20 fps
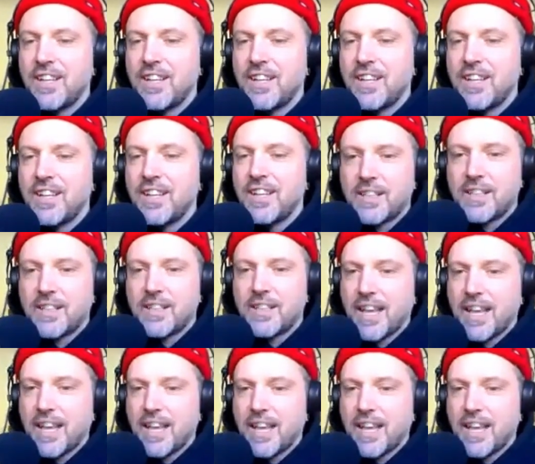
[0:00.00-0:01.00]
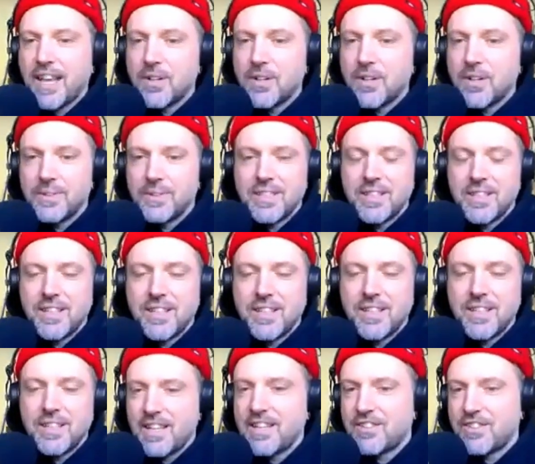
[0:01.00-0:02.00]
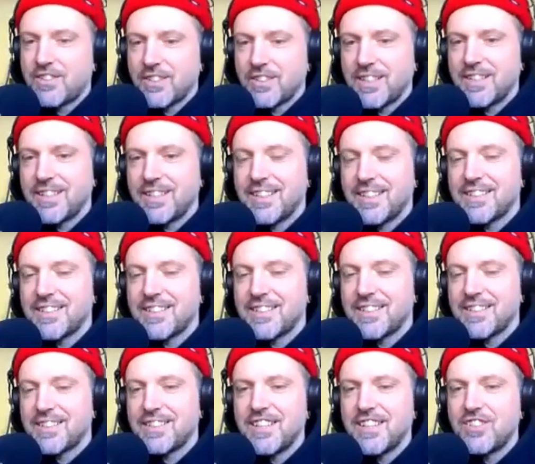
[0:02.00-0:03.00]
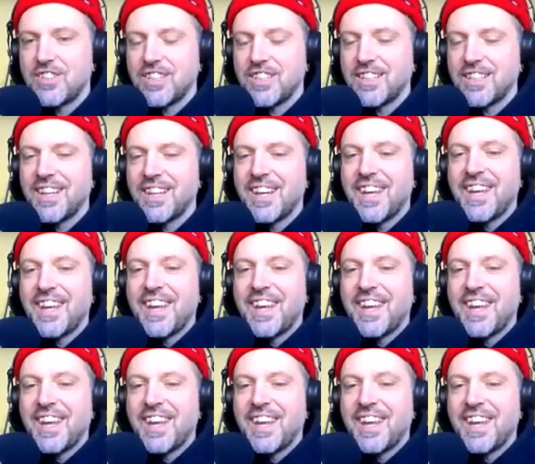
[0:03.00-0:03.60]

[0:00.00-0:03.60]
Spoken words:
Where could I go? Essentially, is the teaching.